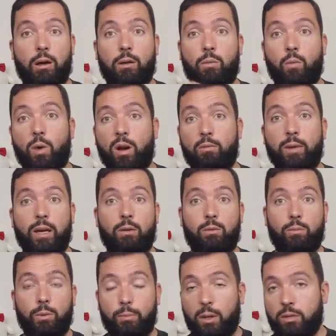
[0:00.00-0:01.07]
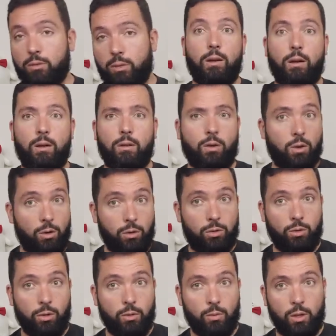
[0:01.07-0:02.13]
one of my repositories, the Go
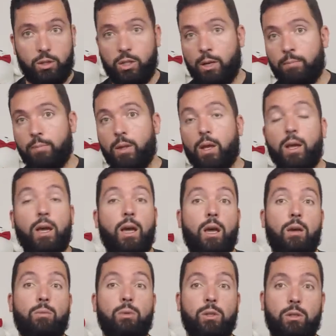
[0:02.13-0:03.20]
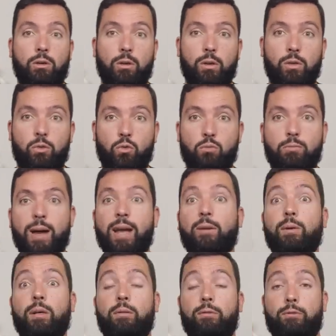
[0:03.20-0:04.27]
Tooling Workshop, and we're going to
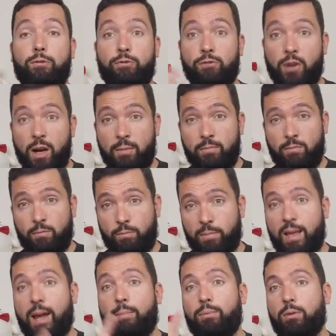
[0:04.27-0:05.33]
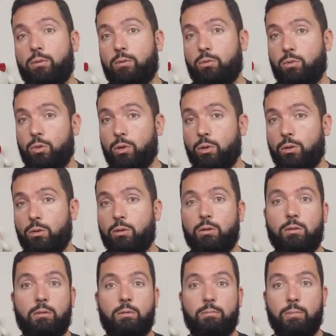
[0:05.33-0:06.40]
migrate from Dep to
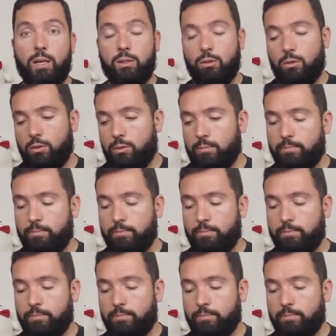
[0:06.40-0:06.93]
modules.